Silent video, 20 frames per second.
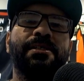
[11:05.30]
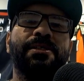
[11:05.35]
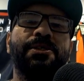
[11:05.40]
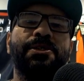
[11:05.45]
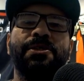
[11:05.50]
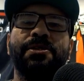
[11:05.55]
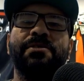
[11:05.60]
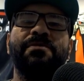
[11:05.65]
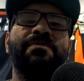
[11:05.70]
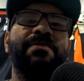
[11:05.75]

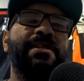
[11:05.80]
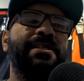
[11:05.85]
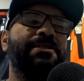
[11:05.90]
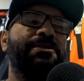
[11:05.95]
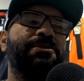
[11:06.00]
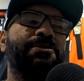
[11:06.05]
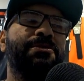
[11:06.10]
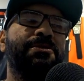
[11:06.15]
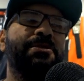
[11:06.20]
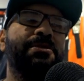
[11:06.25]
Coulda Fest
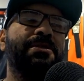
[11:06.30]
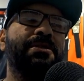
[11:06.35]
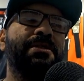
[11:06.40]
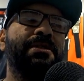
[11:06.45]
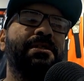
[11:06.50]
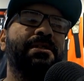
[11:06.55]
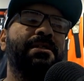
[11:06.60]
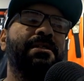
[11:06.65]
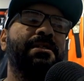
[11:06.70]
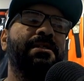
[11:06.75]
tour.
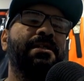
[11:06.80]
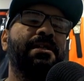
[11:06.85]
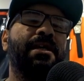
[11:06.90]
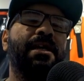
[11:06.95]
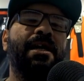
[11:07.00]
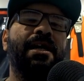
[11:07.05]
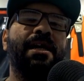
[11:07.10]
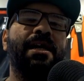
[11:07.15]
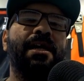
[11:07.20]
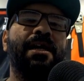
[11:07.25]

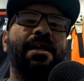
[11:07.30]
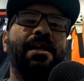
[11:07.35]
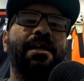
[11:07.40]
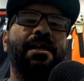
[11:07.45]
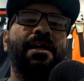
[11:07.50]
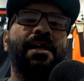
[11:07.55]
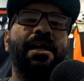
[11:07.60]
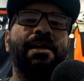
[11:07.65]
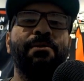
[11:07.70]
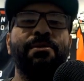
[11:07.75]

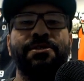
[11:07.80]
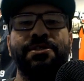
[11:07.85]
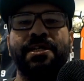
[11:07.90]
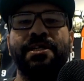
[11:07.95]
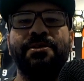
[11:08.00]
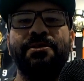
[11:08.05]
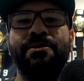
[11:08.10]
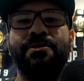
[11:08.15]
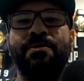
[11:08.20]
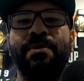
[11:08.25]
I wish I
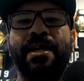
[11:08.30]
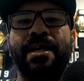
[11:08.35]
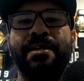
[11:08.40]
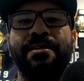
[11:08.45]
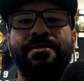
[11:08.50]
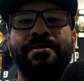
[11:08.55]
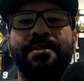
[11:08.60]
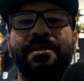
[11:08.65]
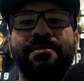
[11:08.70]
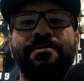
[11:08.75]
could have
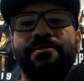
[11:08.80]
went.